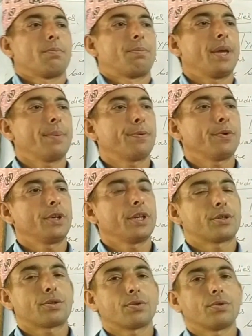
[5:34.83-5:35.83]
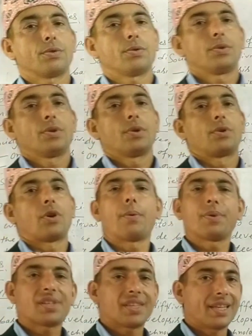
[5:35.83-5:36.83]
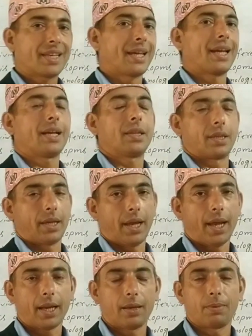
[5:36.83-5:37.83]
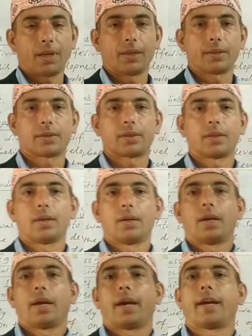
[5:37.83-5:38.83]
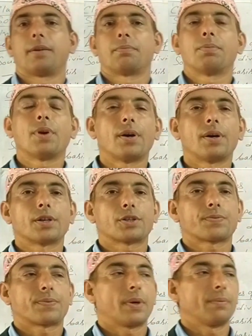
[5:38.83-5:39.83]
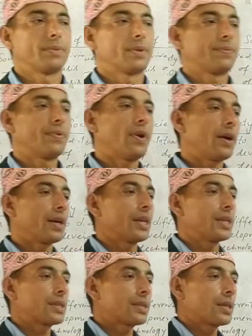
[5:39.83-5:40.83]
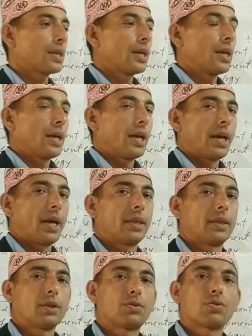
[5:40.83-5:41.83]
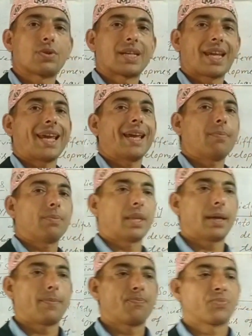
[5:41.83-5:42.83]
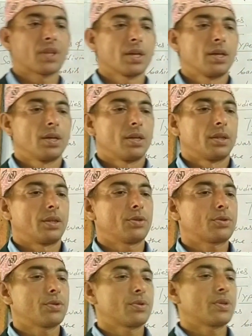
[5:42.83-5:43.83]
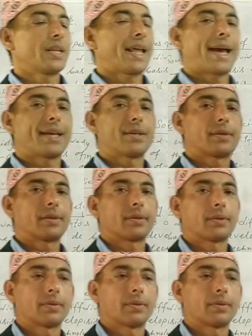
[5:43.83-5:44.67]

people is to domesticate the animals and birds from the forest, and they should tame them. They should utilize